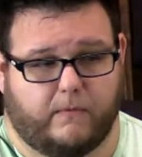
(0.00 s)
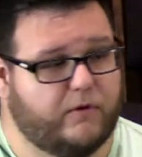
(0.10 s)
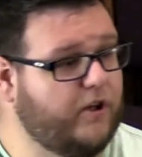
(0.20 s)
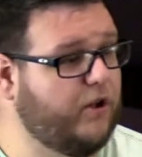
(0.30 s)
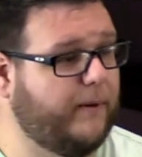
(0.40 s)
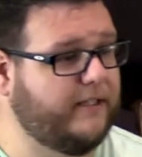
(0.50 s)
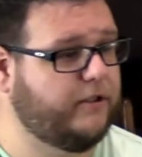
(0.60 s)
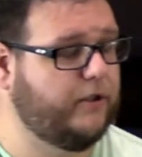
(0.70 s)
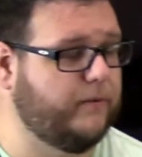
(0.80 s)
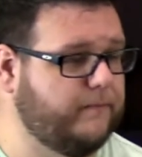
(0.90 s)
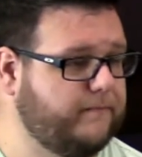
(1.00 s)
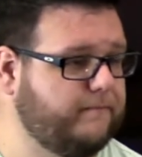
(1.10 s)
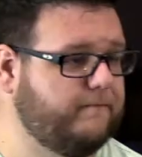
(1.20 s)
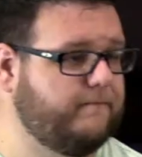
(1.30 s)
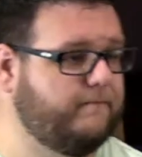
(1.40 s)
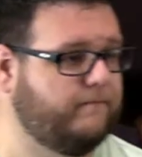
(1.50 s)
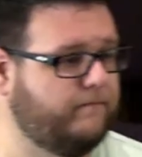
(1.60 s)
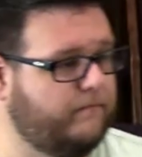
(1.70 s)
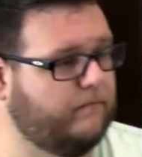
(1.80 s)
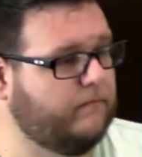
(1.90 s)
There's other ways too.
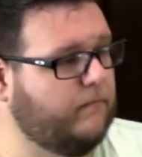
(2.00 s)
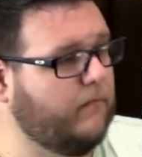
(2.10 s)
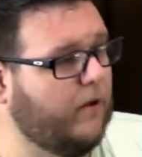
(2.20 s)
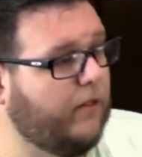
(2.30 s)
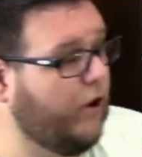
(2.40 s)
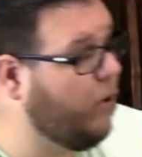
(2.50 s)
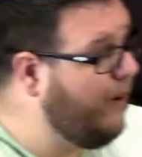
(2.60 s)
There are